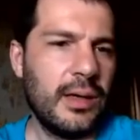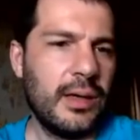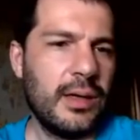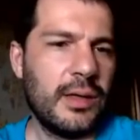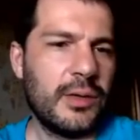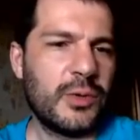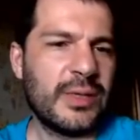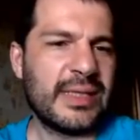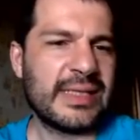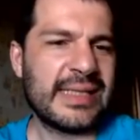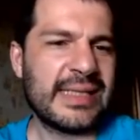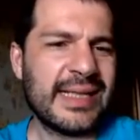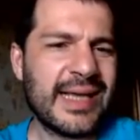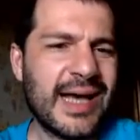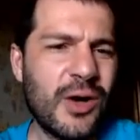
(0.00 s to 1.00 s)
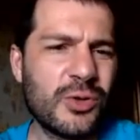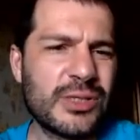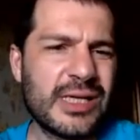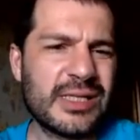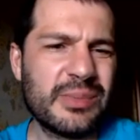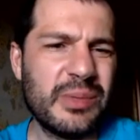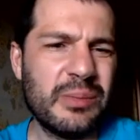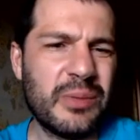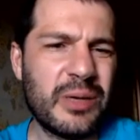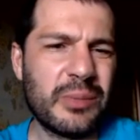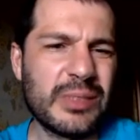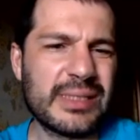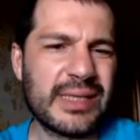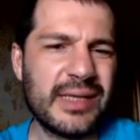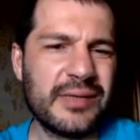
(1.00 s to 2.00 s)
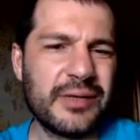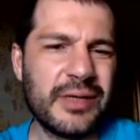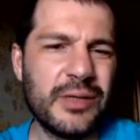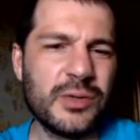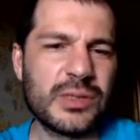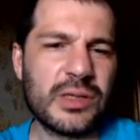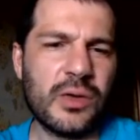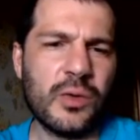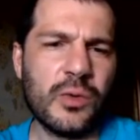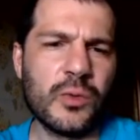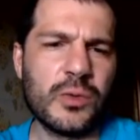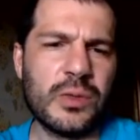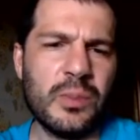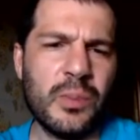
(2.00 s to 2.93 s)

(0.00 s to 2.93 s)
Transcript: To understand how jasmine-marbles can reduce code